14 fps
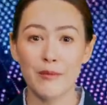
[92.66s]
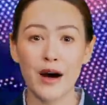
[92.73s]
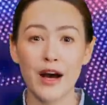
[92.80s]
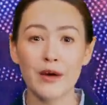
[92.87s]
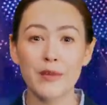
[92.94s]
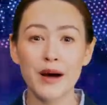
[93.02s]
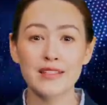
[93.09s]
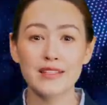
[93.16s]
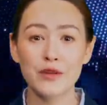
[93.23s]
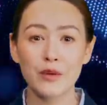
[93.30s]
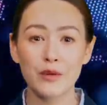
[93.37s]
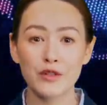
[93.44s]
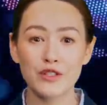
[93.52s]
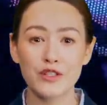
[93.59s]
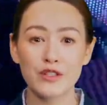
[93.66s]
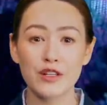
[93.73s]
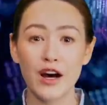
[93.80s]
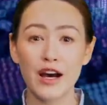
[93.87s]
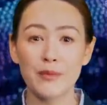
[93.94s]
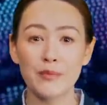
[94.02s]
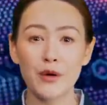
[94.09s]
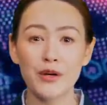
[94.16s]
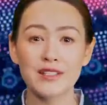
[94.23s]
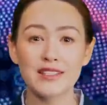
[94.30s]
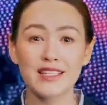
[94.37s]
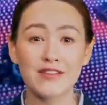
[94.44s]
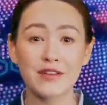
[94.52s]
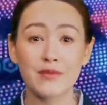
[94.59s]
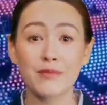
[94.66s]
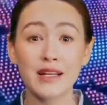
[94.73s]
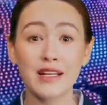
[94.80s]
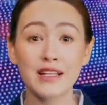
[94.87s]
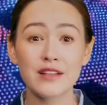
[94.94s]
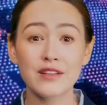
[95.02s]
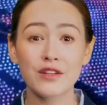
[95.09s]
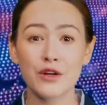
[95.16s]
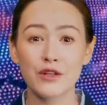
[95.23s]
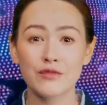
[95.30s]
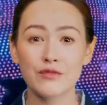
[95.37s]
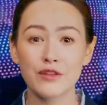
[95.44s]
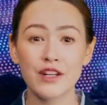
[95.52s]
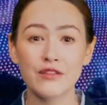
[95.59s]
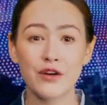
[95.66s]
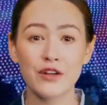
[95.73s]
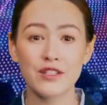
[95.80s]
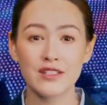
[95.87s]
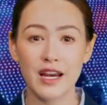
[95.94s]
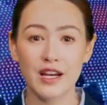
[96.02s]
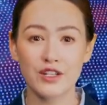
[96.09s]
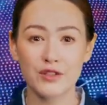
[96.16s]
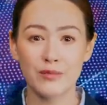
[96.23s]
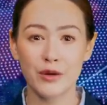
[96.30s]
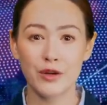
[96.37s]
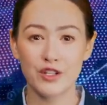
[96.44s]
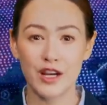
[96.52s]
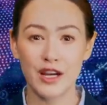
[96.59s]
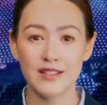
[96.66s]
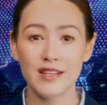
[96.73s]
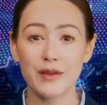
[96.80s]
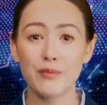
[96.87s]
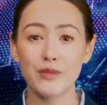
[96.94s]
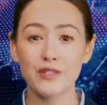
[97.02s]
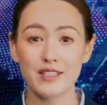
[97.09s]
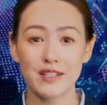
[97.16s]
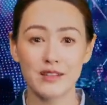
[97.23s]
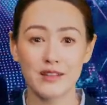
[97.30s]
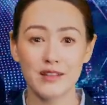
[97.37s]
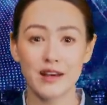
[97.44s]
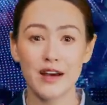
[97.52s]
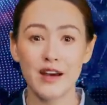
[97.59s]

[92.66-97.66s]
Biomass launched $9.7 million reforestation project in Brazil